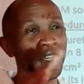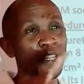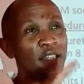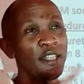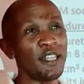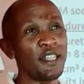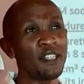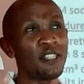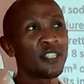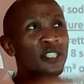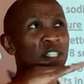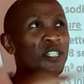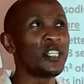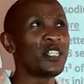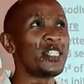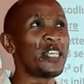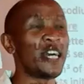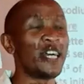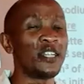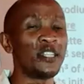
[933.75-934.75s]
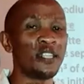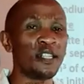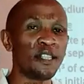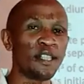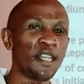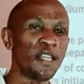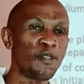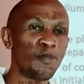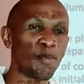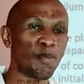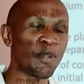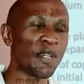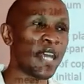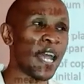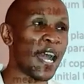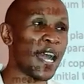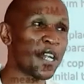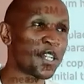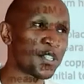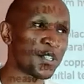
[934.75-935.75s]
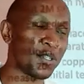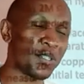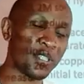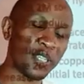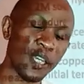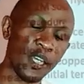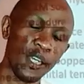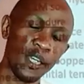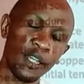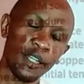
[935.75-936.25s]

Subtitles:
these are in these reactions,